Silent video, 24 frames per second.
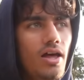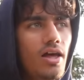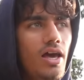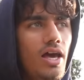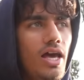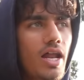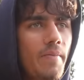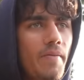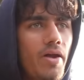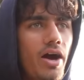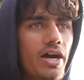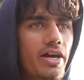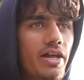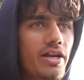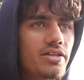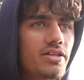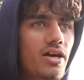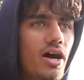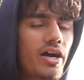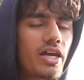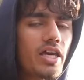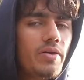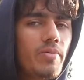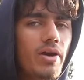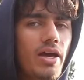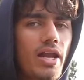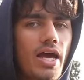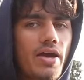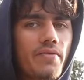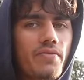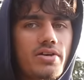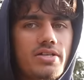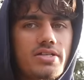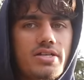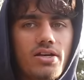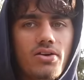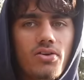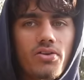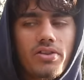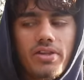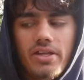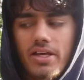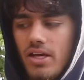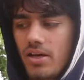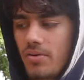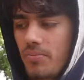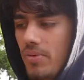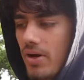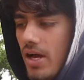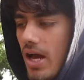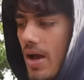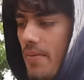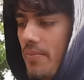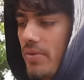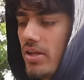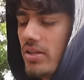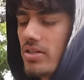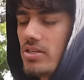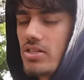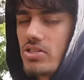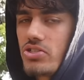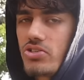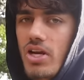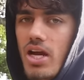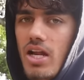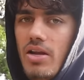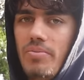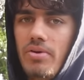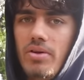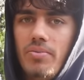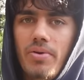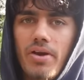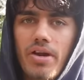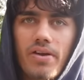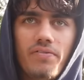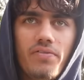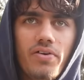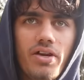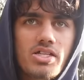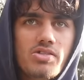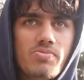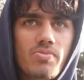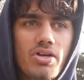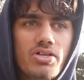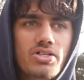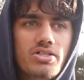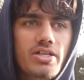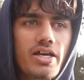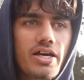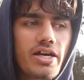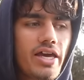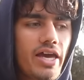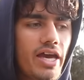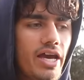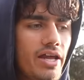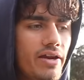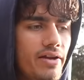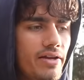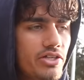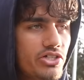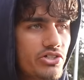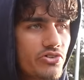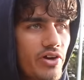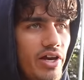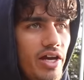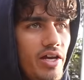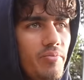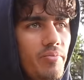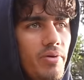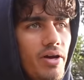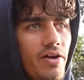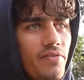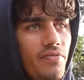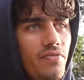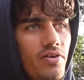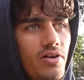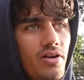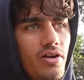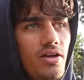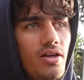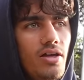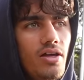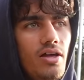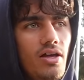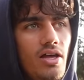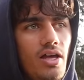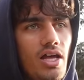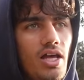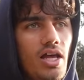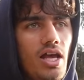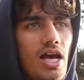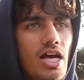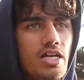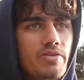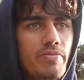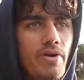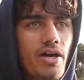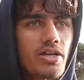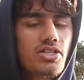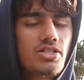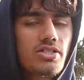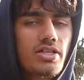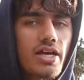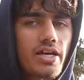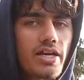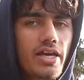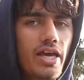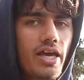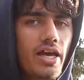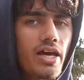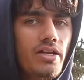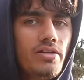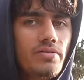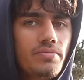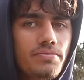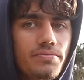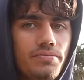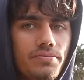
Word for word: and I'm not going to document every single thing, but I'm going to just try to be barefoot as much as I can and train barefoot as much as I can.